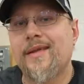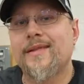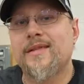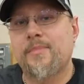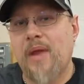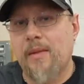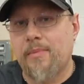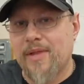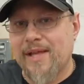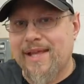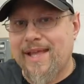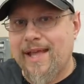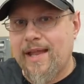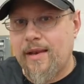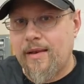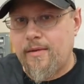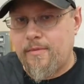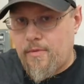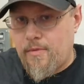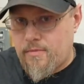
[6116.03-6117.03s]
to be able to
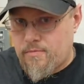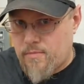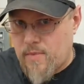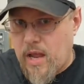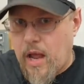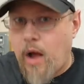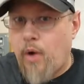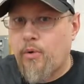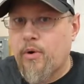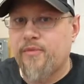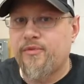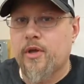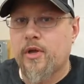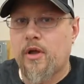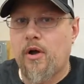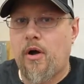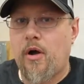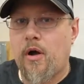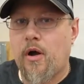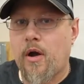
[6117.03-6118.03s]
get out of the
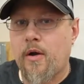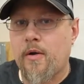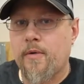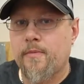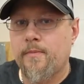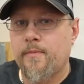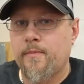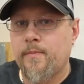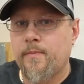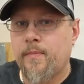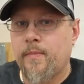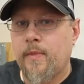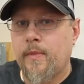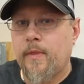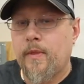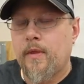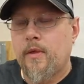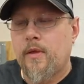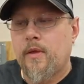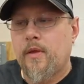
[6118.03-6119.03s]
car.
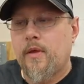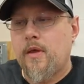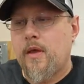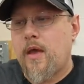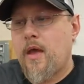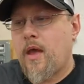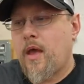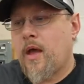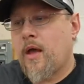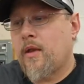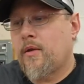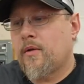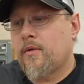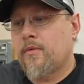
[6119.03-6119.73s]
And